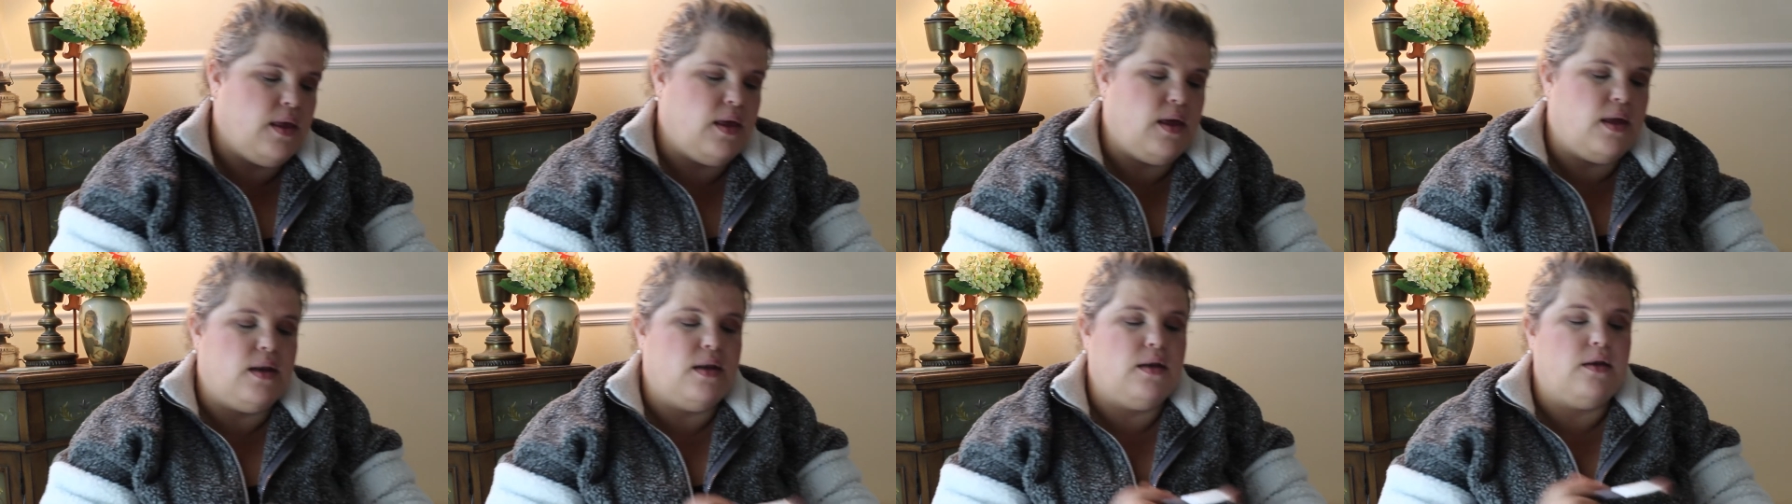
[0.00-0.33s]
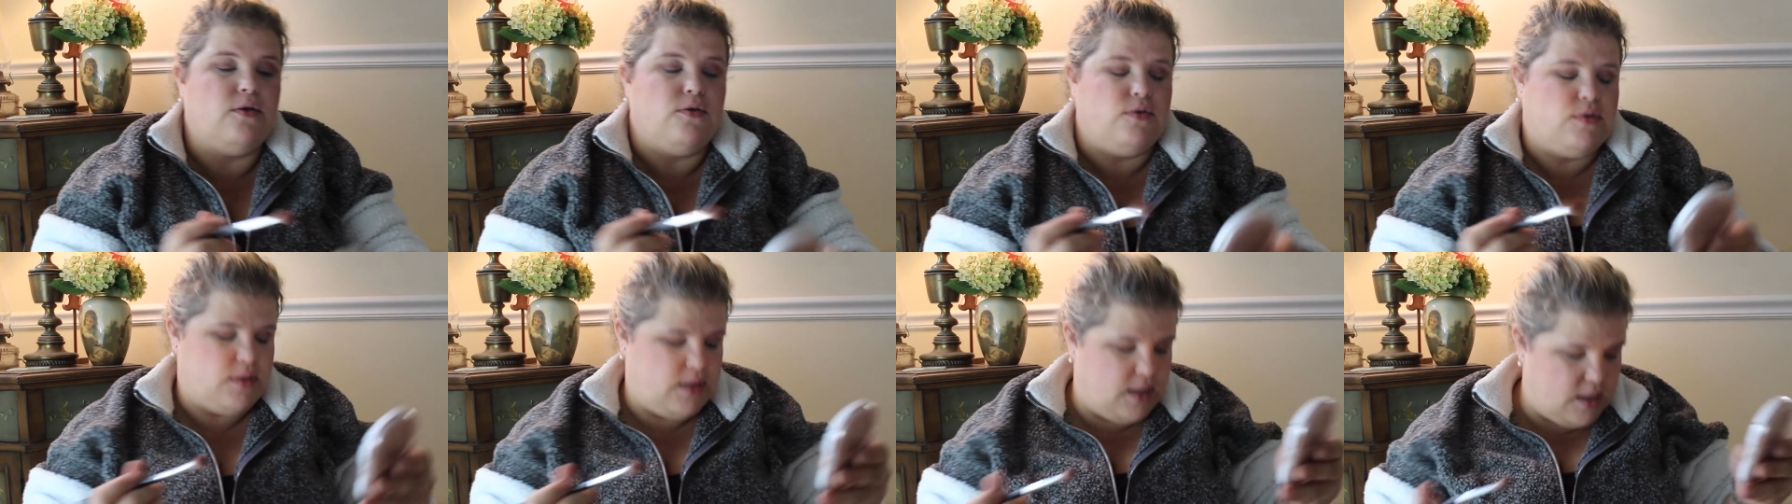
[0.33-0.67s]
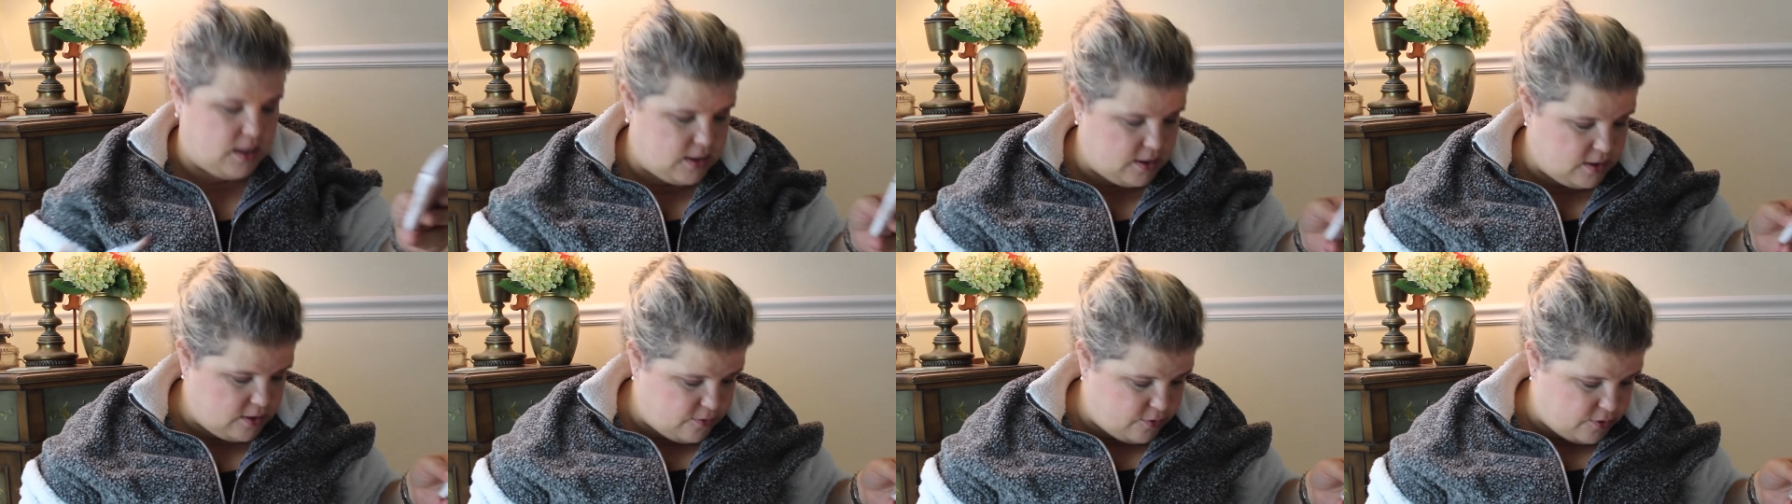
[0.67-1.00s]
I didn't use the
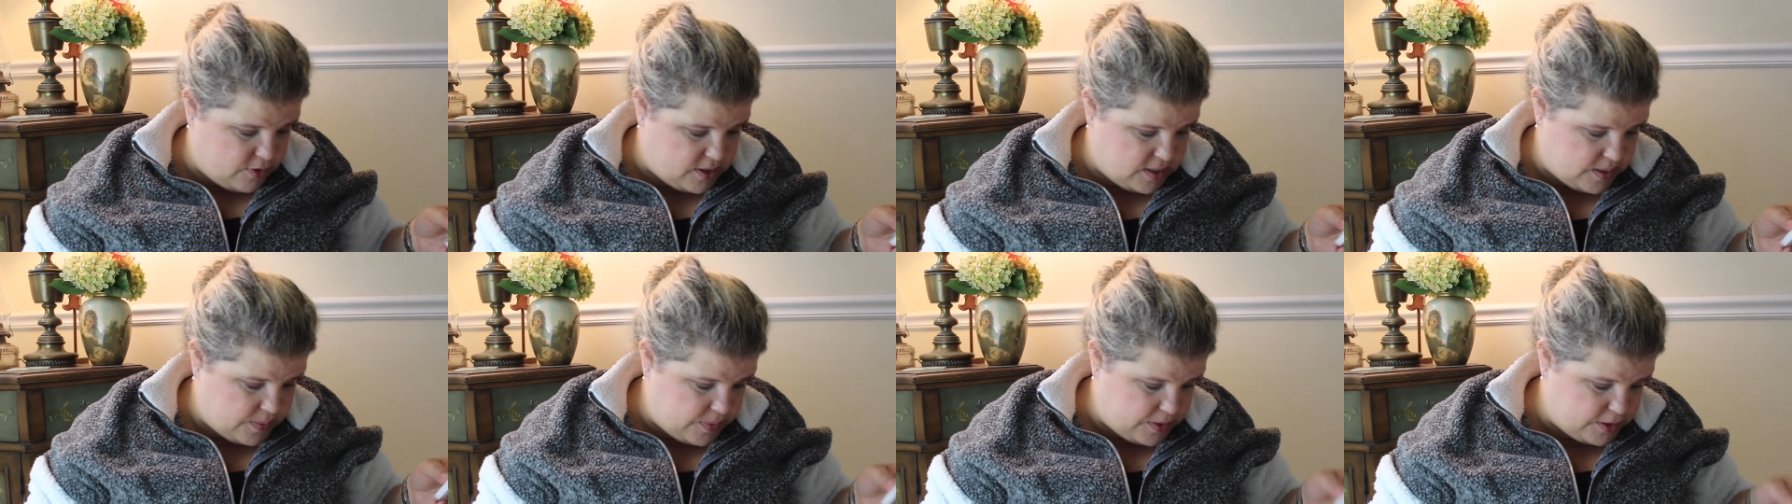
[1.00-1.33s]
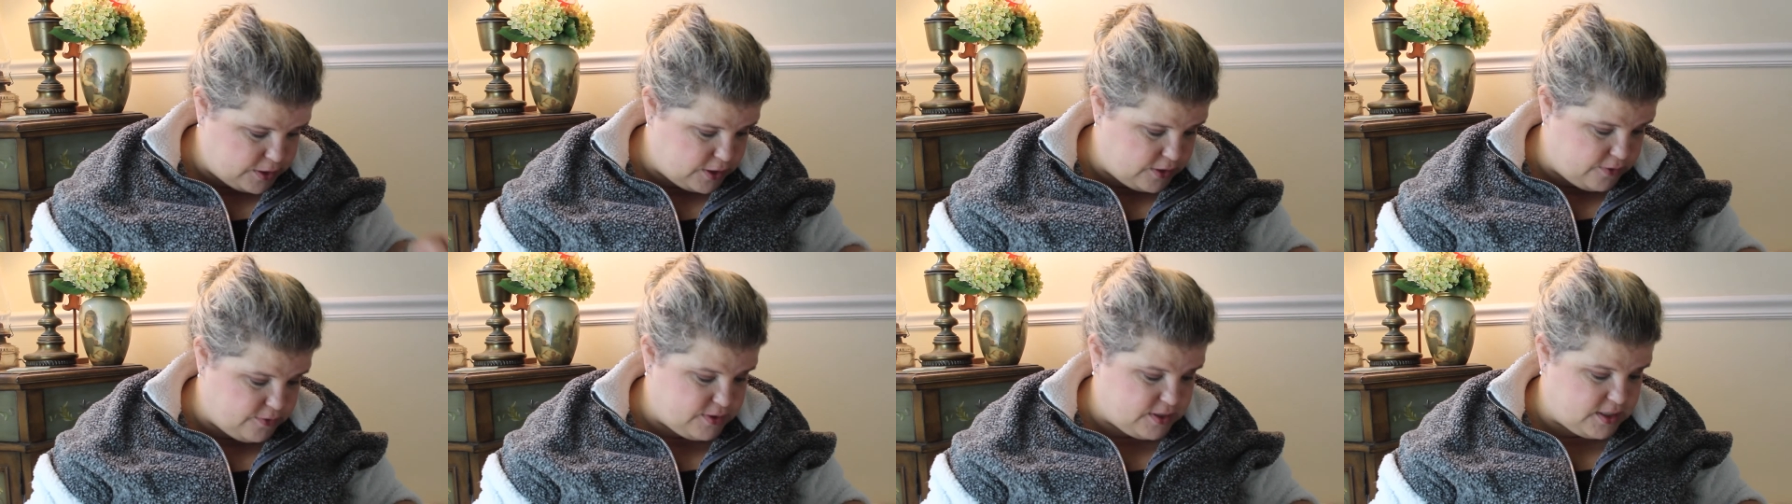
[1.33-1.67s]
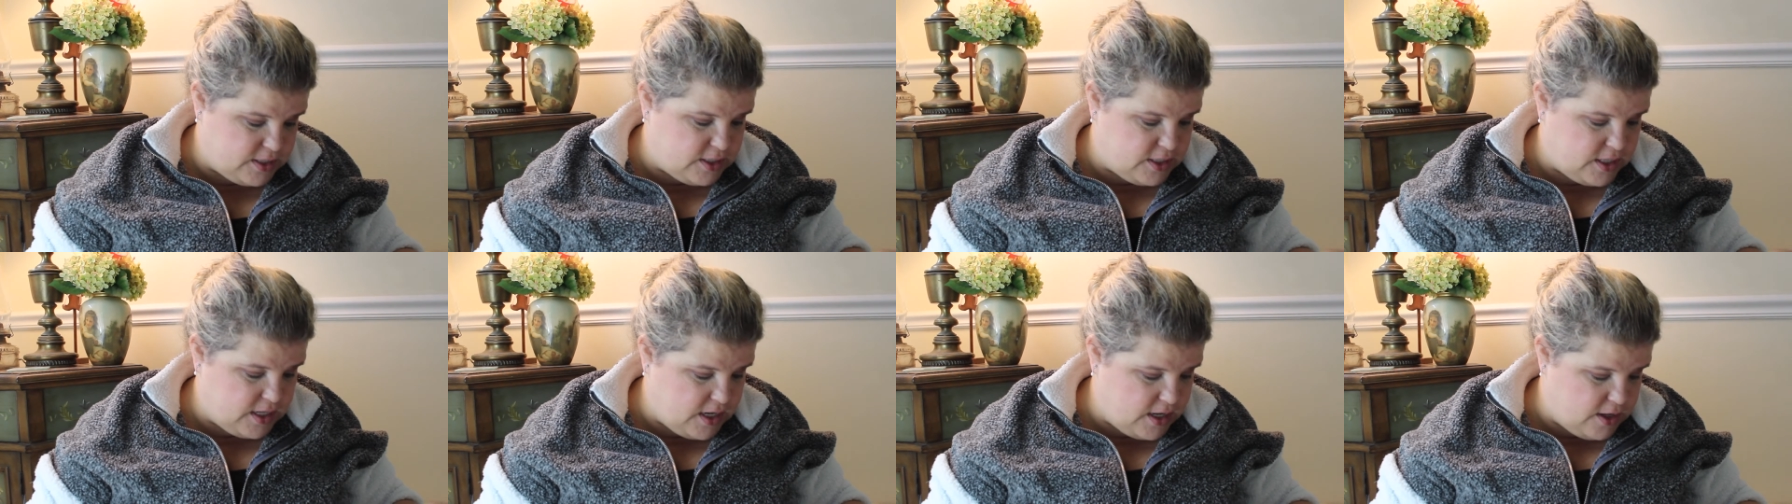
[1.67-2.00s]
end of the first time. I should have
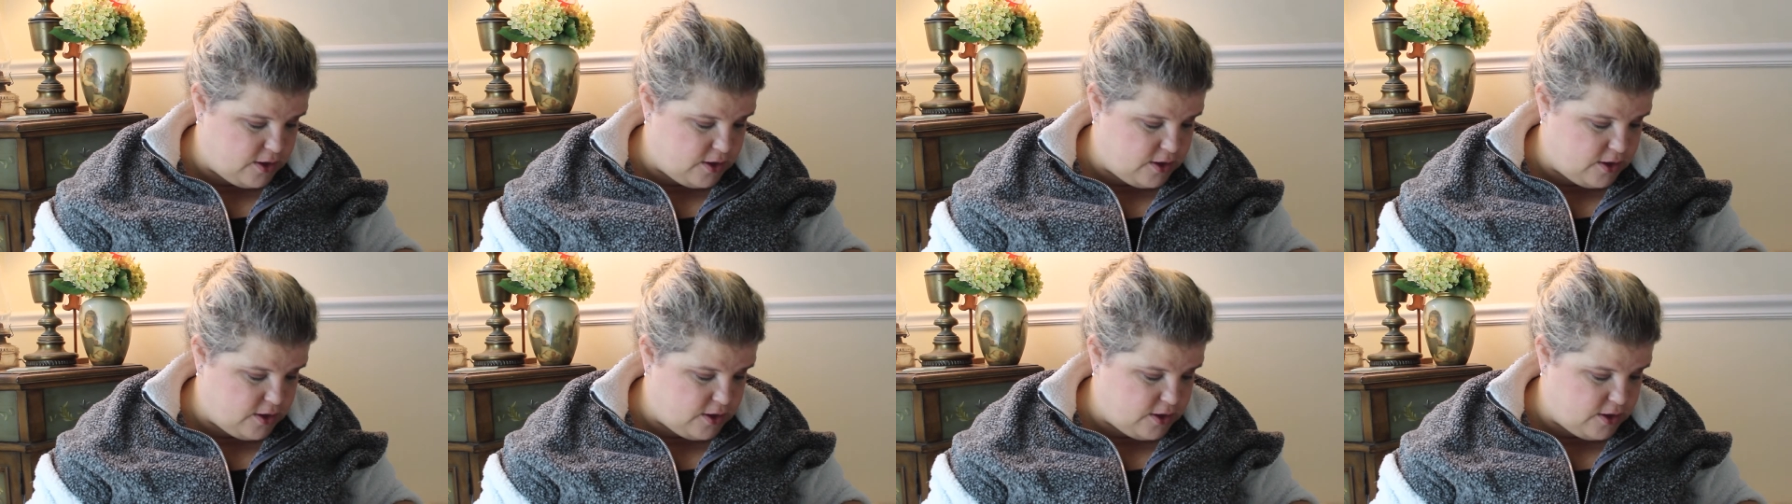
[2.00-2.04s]
just said